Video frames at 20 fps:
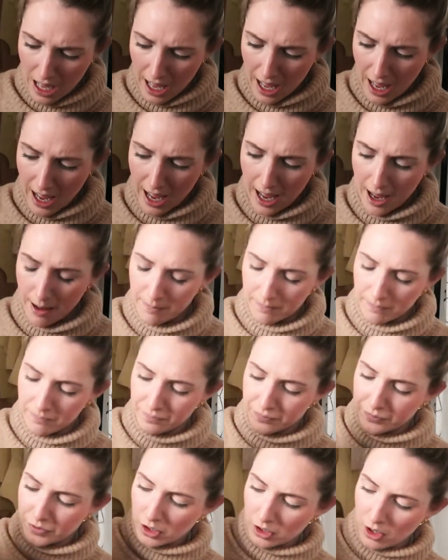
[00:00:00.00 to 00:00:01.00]

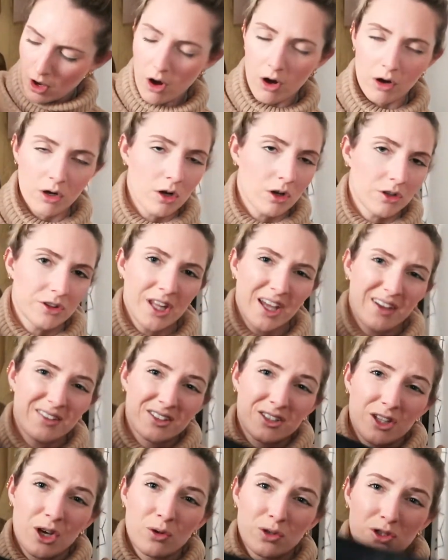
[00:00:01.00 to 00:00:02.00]
Oh god, they're
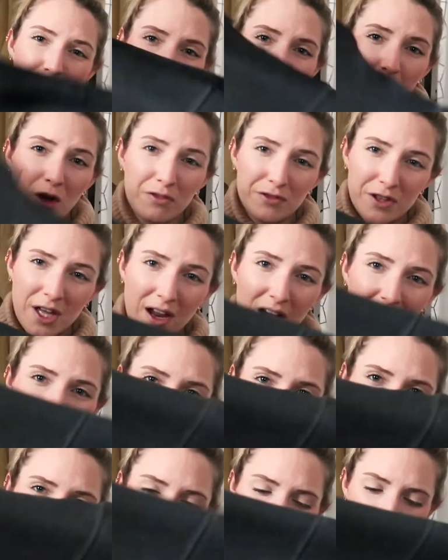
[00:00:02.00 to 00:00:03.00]
so soft. They are
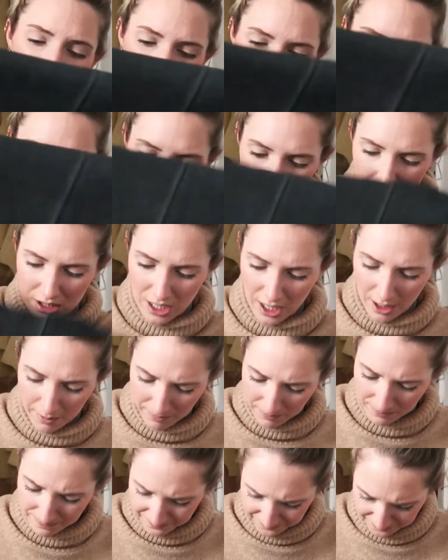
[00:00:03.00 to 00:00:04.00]
such gorgeous
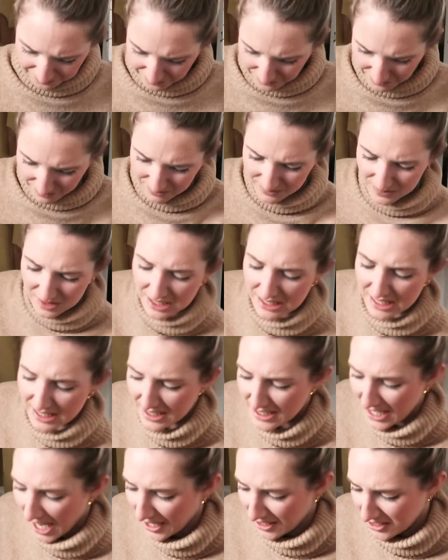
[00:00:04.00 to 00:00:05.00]

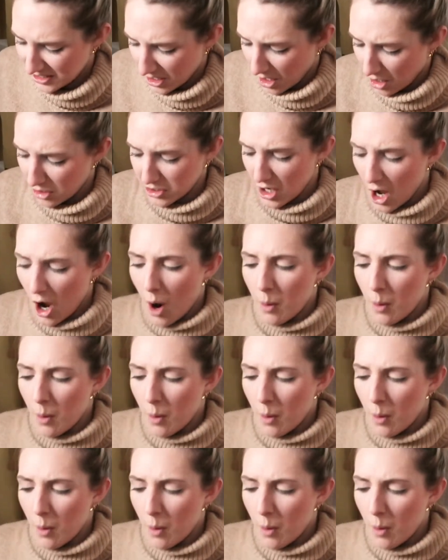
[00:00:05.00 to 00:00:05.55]
textiles.